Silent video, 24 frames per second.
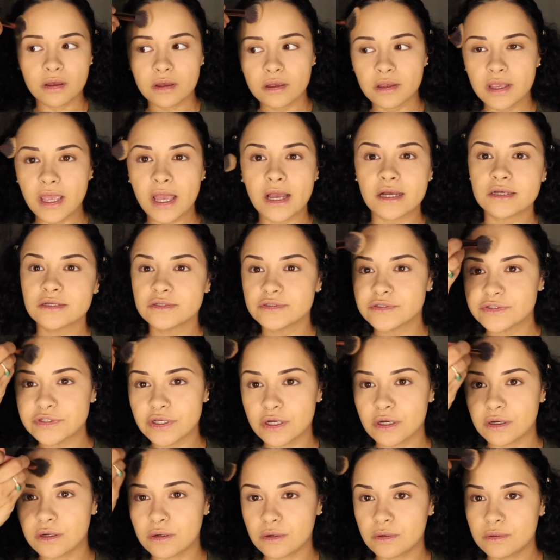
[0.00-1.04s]
yeah,
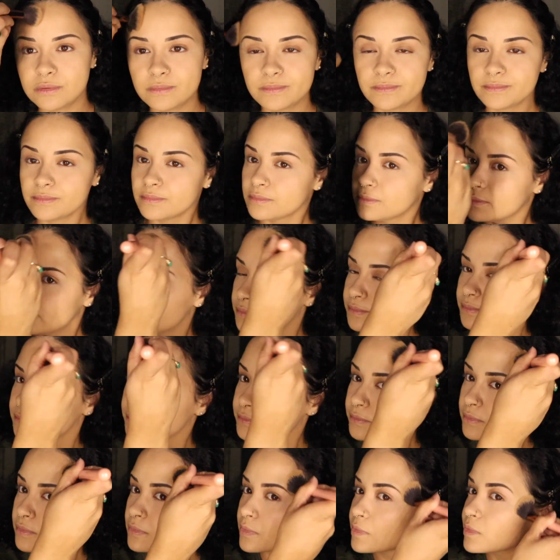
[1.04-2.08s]
so
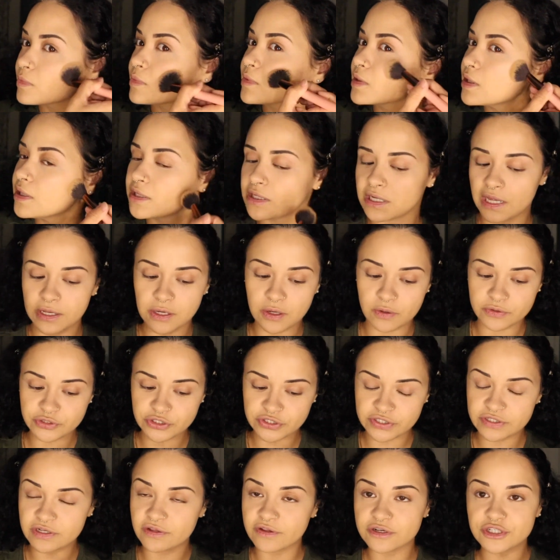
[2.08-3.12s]
I know it's
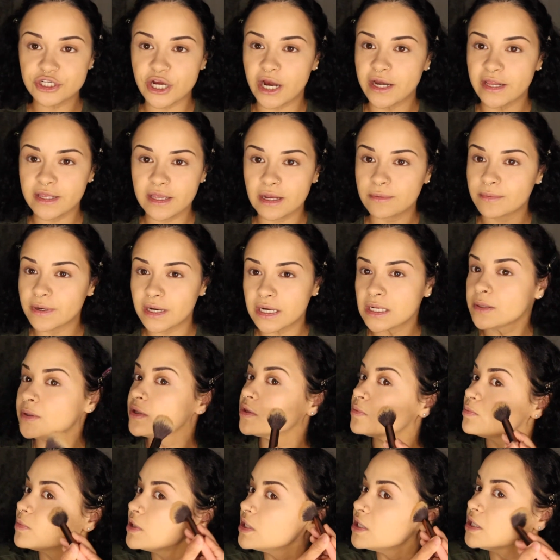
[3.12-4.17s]
just another try to get ready
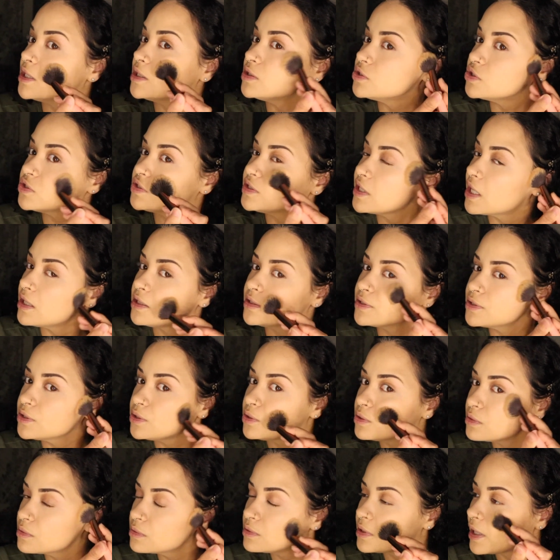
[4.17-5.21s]
with me, just telling
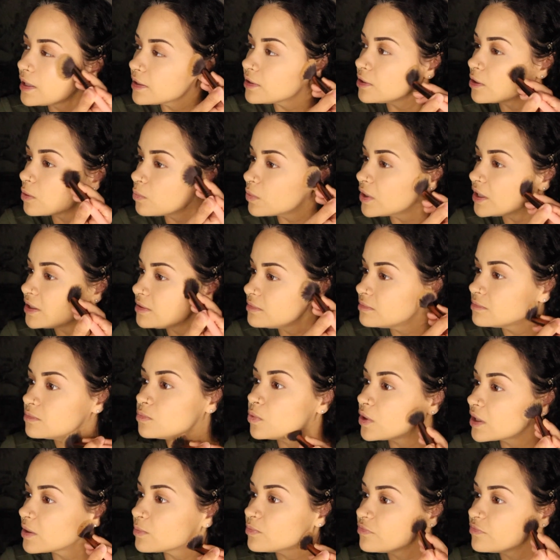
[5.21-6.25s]
you, like, you know, what
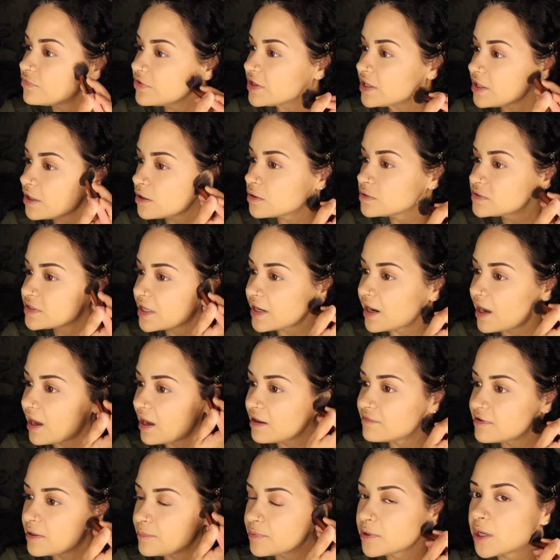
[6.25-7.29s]
videos I
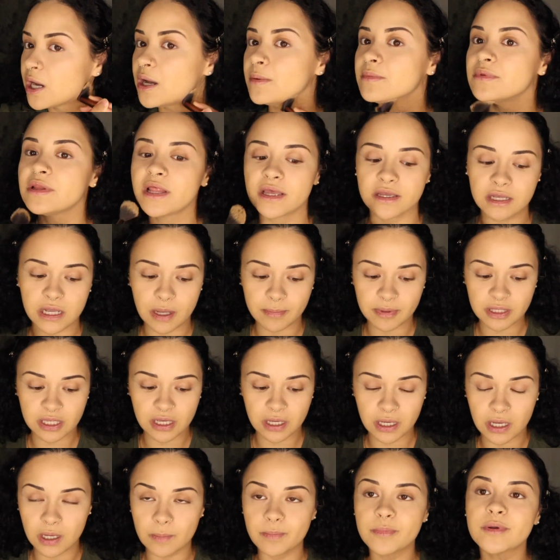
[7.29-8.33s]
have coming
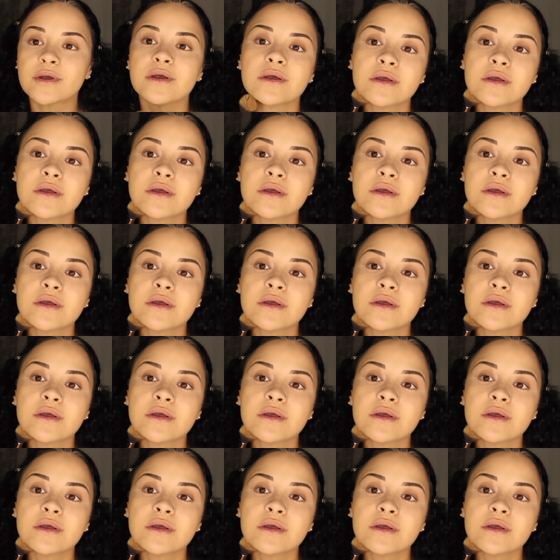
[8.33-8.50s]
up.